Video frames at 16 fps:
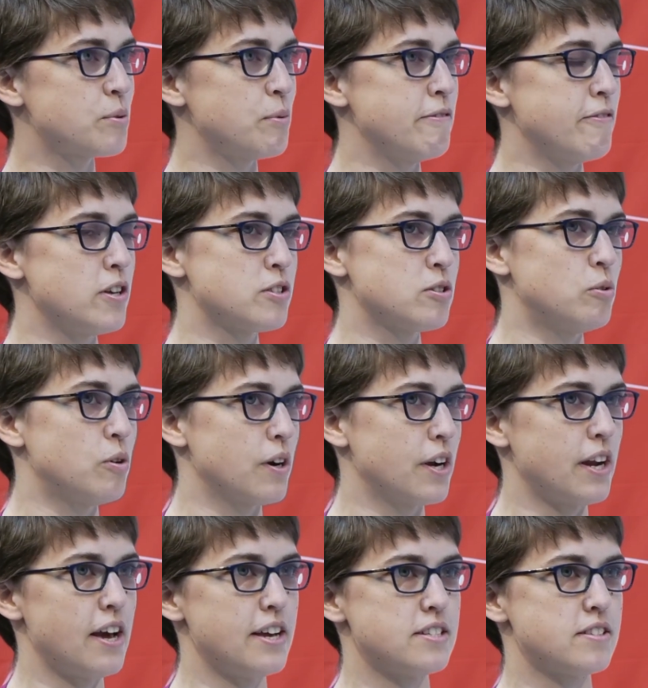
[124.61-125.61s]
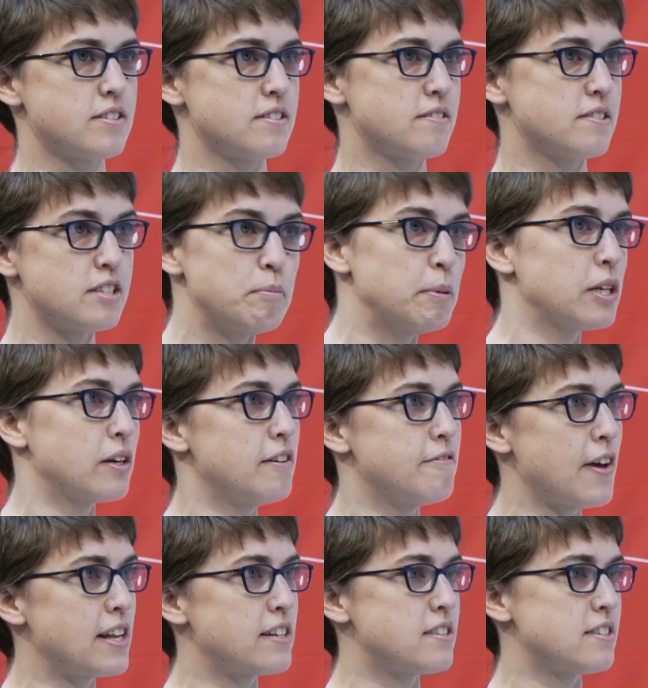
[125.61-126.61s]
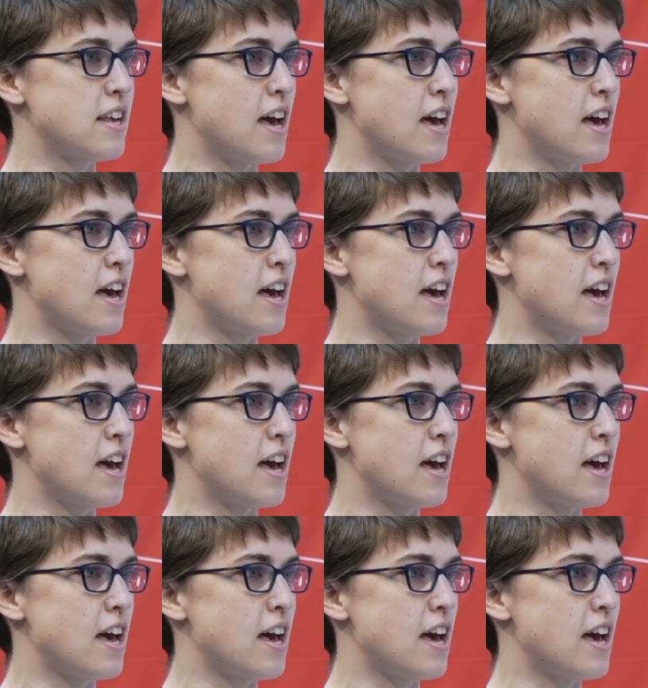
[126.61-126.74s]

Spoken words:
We've also organized similar events